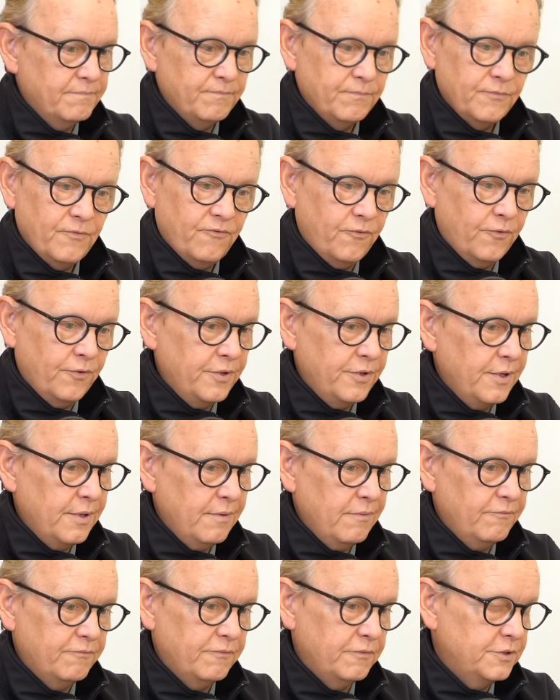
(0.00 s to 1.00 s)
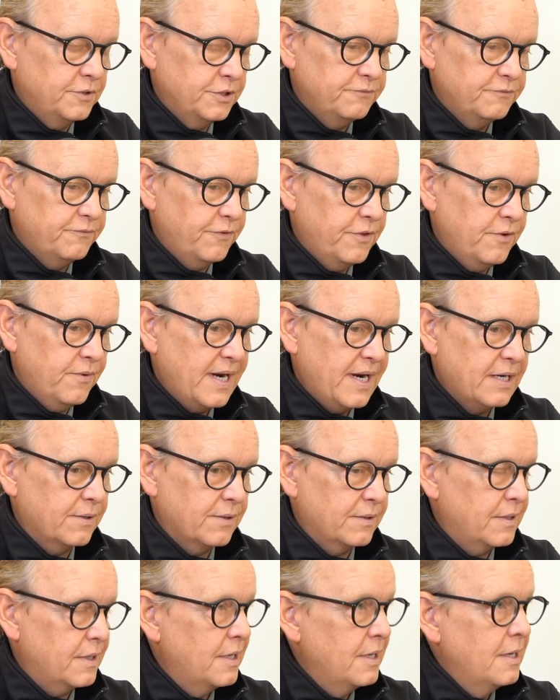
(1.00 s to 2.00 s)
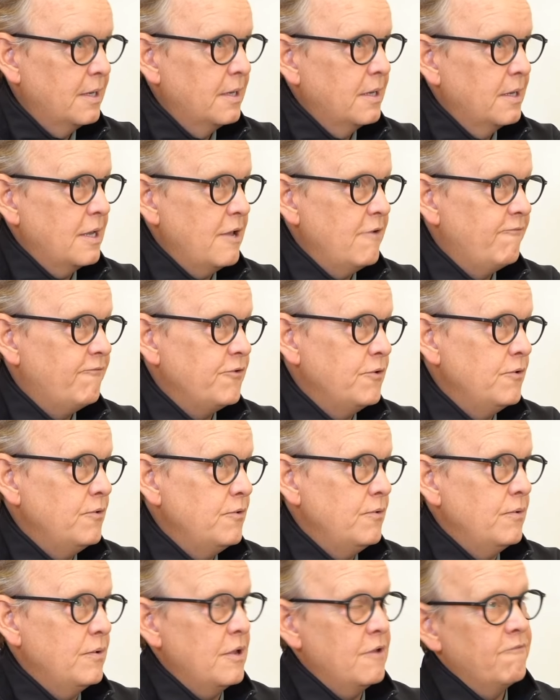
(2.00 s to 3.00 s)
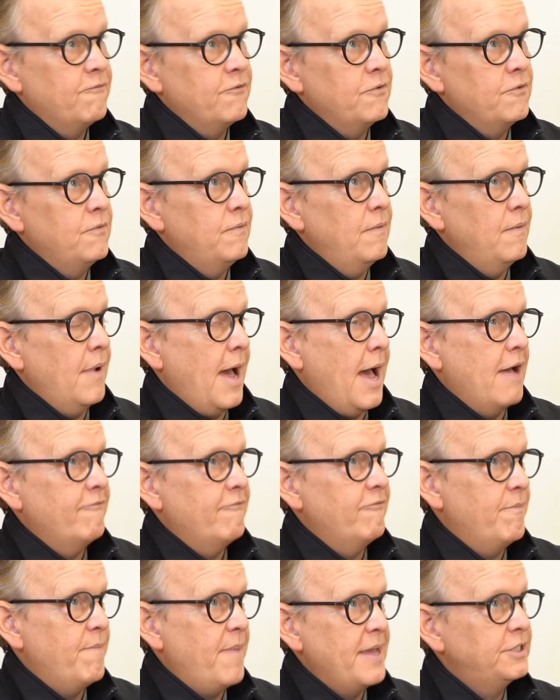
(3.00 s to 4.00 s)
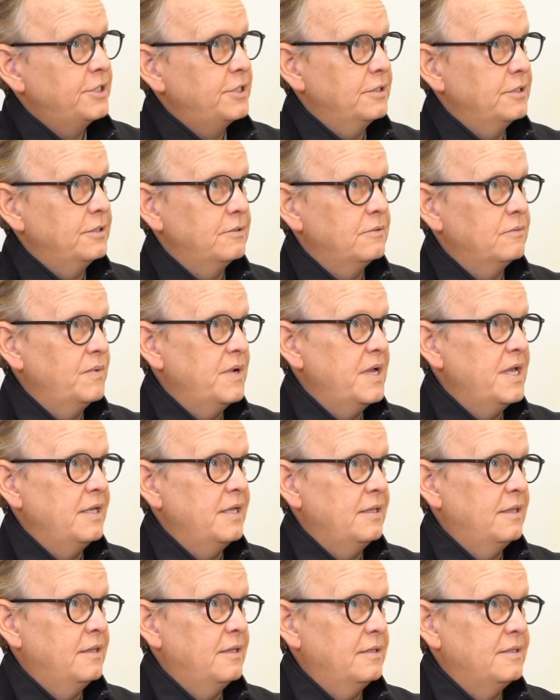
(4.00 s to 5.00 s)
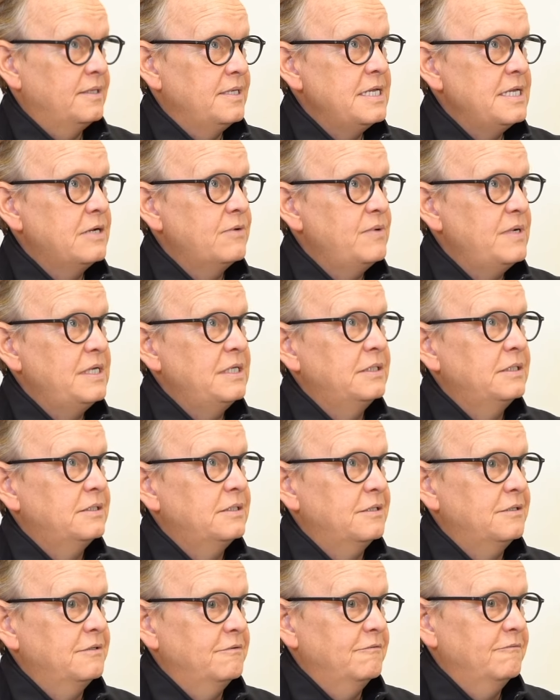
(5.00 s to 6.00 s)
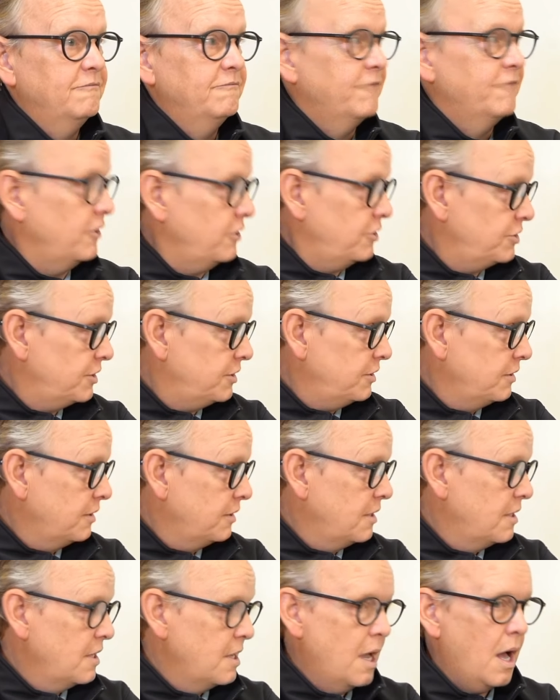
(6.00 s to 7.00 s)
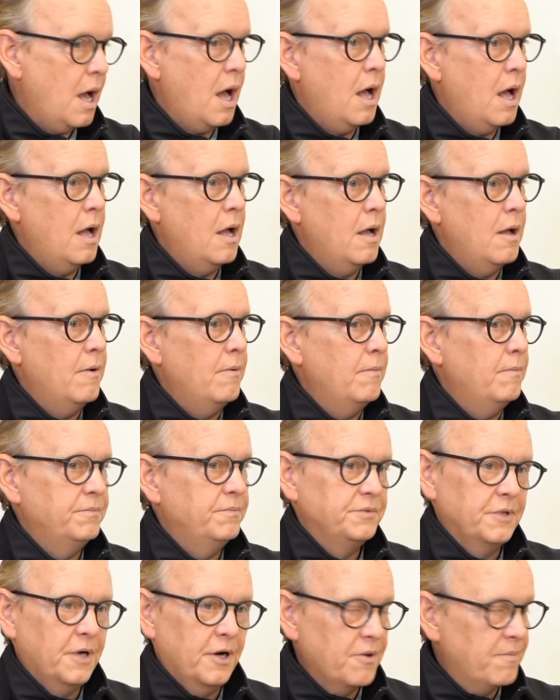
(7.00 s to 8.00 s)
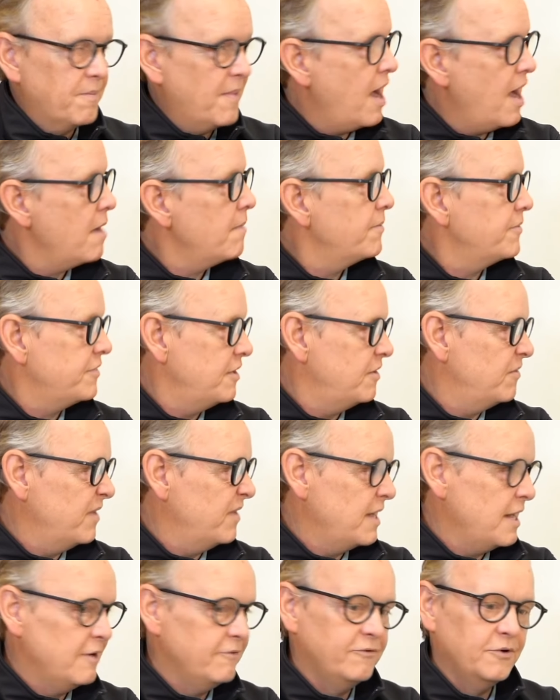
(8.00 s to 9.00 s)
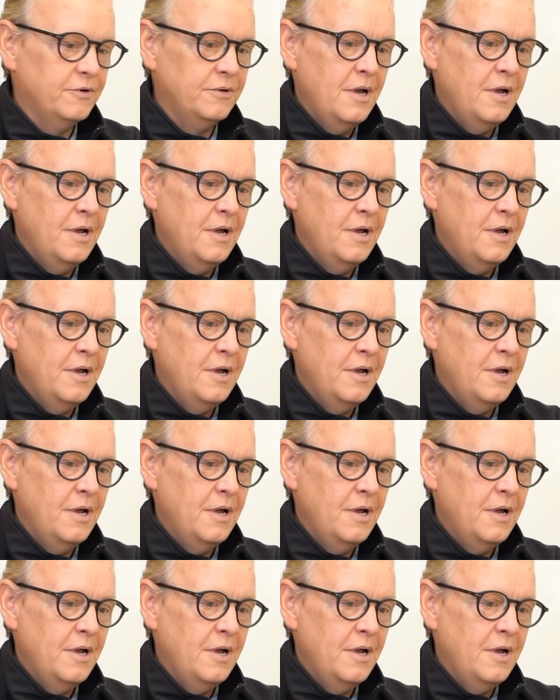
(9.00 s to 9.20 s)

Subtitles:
for the record, if you have a patient with decreased function, cardiomyopathy or whatever,